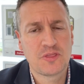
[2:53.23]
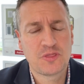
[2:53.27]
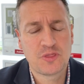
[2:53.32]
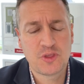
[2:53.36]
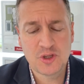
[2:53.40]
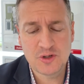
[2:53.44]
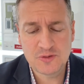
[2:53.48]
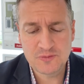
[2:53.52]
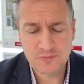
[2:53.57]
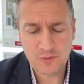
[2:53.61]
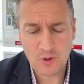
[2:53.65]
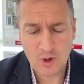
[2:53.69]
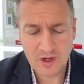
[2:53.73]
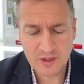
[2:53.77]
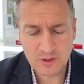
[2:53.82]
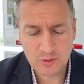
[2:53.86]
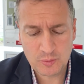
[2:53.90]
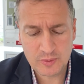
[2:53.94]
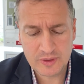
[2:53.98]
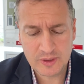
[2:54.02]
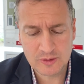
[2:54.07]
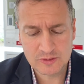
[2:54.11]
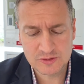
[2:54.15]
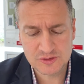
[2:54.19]
Third and final,
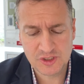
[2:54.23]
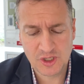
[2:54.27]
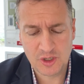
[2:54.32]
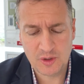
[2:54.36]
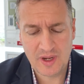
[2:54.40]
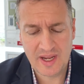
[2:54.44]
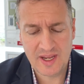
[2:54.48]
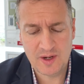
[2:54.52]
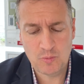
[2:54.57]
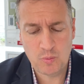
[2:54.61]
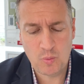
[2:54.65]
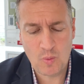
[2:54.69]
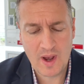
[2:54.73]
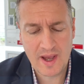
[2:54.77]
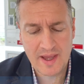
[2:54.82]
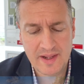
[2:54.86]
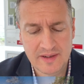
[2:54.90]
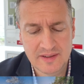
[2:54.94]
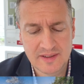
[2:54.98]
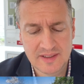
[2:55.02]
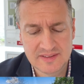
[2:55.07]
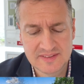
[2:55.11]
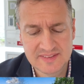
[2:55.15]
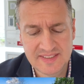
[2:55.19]
we also had
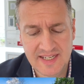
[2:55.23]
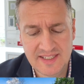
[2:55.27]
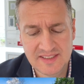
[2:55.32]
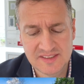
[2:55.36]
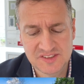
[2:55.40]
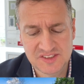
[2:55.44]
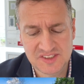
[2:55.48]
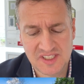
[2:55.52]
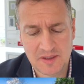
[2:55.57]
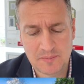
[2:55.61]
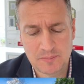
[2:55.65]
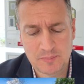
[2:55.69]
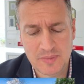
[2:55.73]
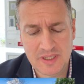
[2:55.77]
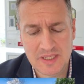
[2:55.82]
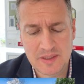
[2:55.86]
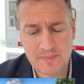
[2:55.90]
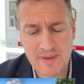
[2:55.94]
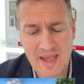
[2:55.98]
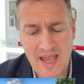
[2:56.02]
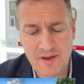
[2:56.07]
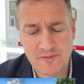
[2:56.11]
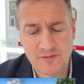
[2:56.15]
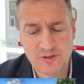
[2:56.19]
one 10
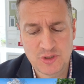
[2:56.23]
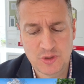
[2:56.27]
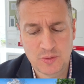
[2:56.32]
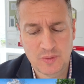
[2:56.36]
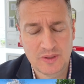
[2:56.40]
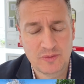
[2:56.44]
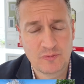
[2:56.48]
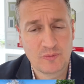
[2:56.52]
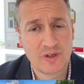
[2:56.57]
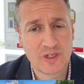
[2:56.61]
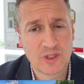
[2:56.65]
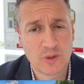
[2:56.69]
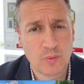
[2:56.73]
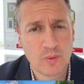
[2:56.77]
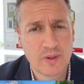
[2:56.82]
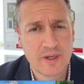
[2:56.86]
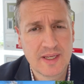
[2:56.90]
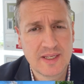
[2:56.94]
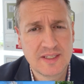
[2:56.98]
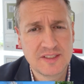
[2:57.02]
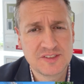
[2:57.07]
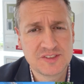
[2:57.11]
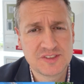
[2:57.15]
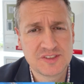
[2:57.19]
Sunbeam Avenue in Ringwood
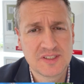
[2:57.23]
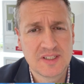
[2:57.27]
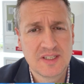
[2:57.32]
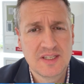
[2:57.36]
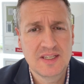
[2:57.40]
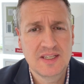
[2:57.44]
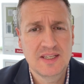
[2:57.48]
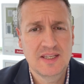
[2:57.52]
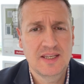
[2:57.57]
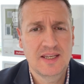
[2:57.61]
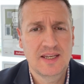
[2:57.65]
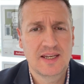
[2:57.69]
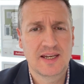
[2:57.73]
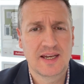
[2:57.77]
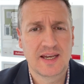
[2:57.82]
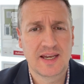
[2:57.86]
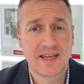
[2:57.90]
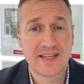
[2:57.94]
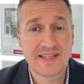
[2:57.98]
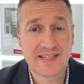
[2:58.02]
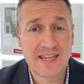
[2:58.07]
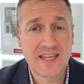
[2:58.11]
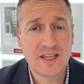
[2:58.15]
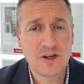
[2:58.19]
East.
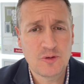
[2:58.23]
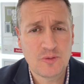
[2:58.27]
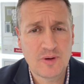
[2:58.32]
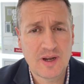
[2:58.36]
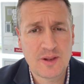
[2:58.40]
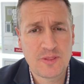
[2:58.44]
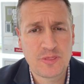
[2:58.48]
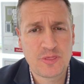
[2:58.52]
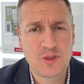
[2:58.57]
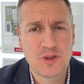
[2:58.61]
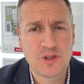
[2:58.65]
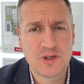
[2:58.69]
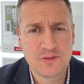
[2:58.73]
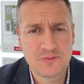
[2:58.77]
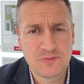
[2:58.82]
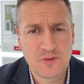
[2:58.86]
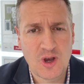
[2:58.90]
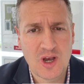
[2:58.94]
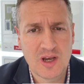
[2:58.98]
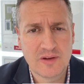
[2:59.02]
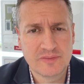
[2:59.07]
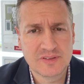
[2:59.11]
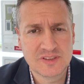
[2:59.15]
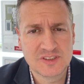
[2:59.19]
Again, around
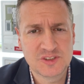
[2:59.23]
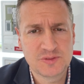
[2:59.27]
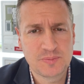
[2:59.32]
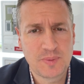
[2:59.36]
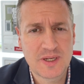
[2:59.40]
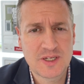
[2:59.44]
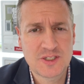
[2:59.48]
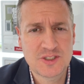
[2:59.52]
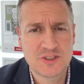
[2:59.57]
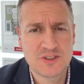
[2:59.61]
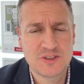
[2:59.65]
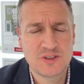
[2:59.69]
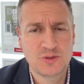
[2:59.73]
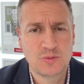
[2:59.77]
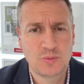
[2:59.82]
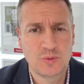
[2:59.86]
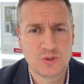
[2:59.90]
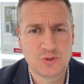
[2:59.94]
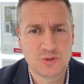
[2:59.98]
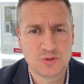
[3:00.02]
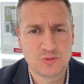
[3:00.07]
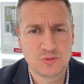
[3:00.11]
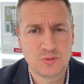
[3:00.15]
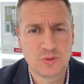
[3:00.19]
35 inspections,
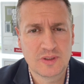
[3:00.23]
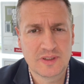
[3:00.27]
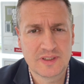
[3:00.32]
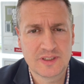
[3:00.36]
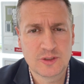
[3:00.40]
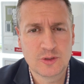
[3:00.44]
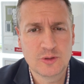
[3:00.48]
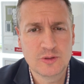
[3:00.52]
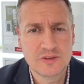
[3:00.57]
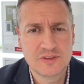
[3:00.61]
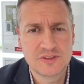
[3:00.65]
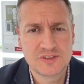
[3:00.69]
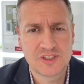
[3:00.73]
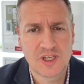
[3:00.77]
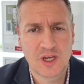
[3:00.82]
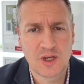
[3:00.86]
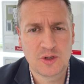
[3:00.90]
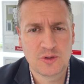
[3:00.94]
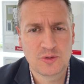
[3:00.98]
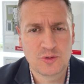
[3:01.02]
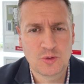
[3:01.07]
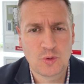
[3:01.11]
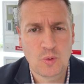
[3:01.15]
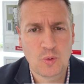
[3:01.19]
which was really good, so